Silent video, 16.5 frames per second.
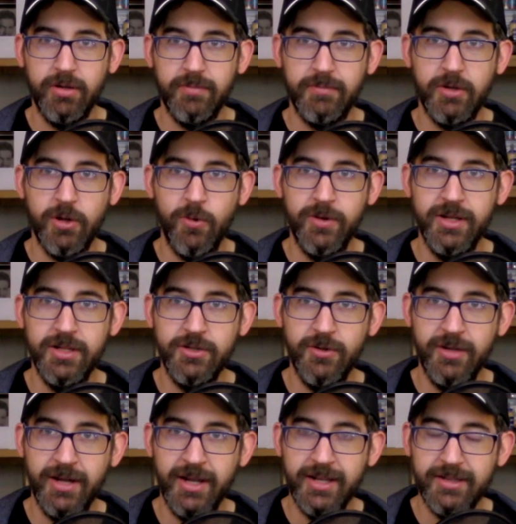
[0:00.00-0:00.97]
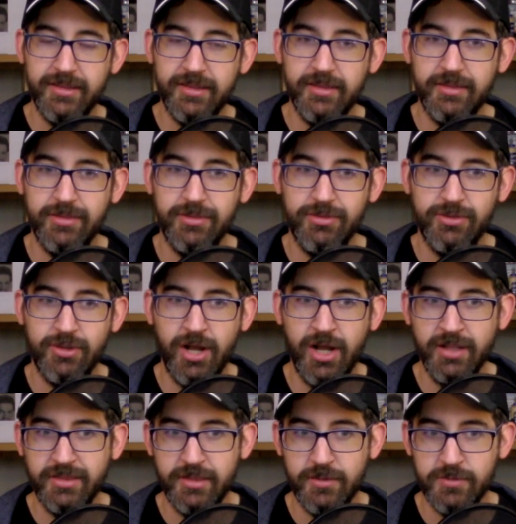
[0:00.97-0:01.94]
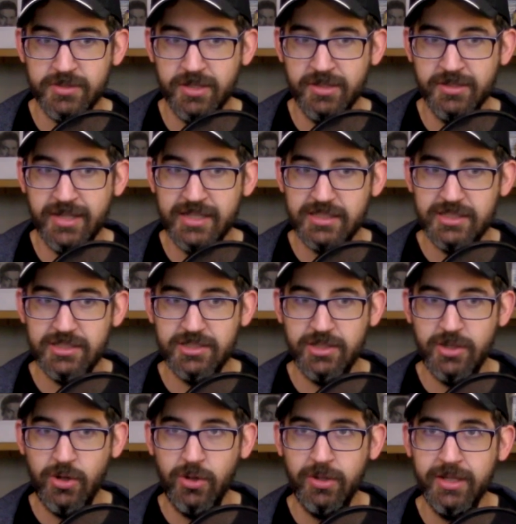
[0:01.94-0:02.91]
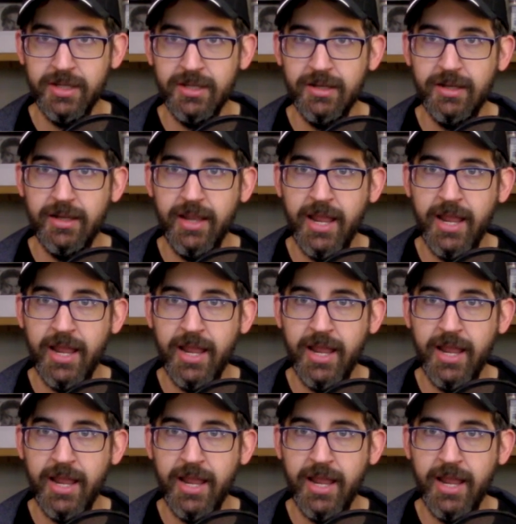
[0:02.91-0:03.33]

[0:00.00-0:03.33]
Going into it, I thought that was unnecessarily